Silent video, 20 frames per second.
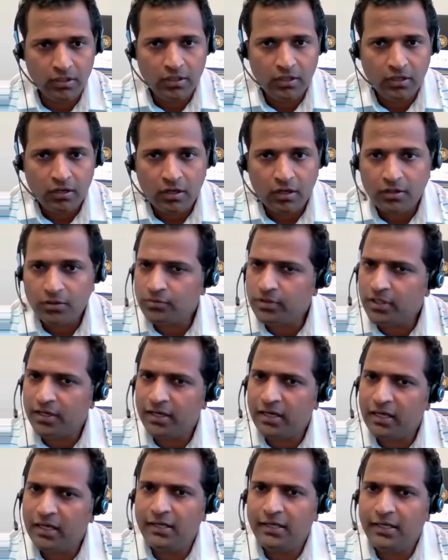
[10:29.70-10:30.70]
or do they
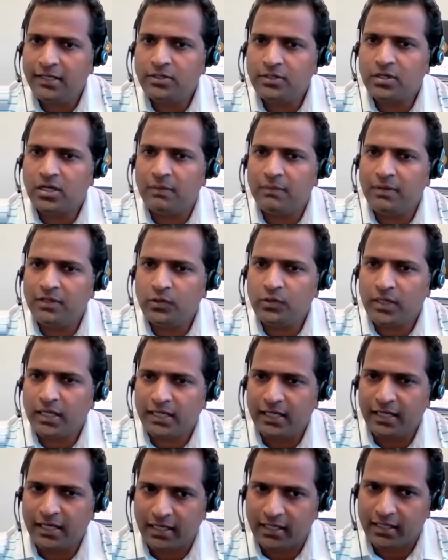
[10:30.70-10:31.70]
really need to come into a
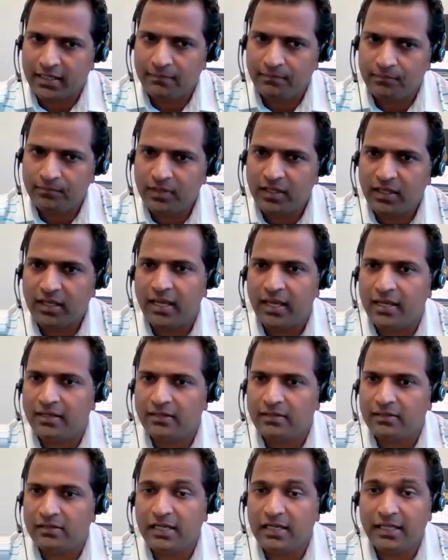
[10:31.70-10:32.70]
clinic? Can
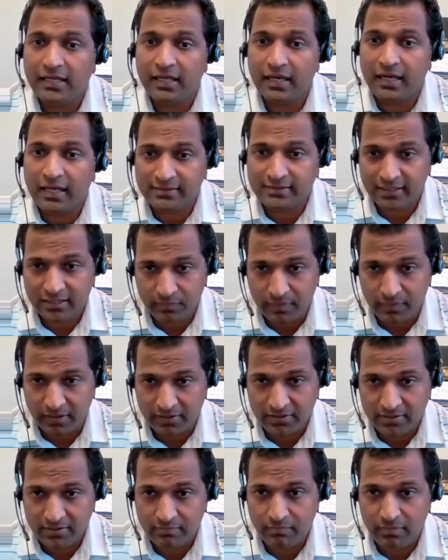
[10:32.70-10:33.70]
clinical
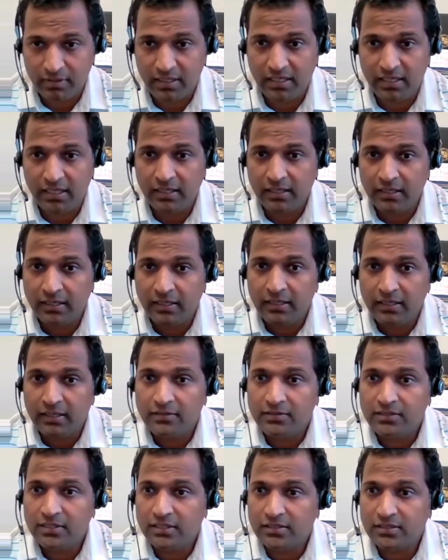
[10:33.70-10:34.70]
assessments be
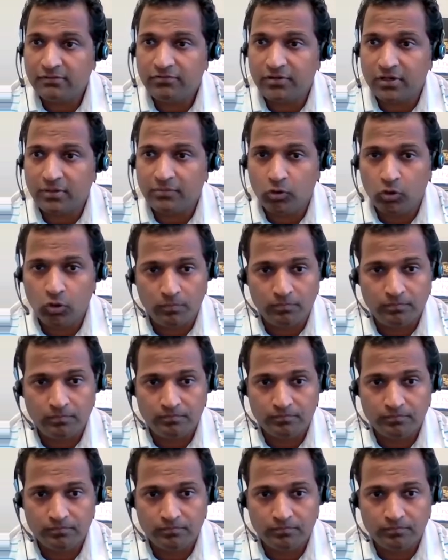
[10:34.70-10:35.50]
done from home?